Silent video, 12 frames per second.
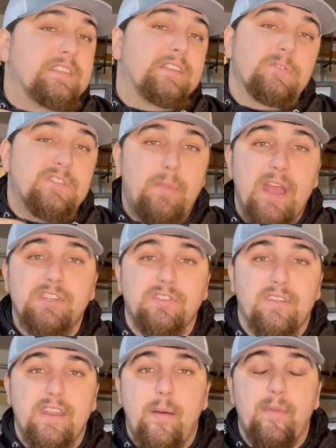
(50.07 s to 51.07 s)
it so
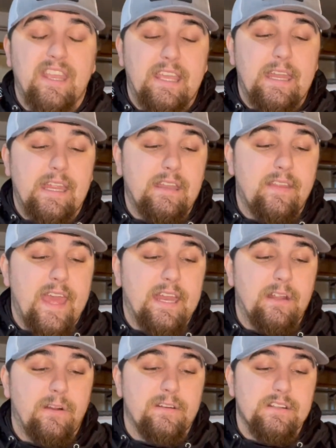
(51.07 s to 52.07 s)
special, and I'm going to get into
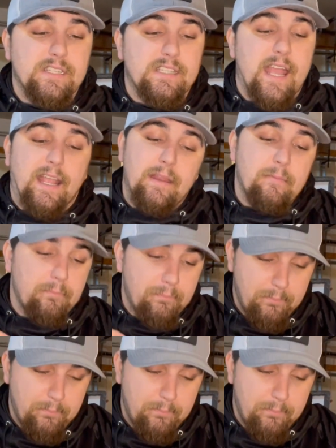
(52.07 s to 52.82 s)
that here in a second.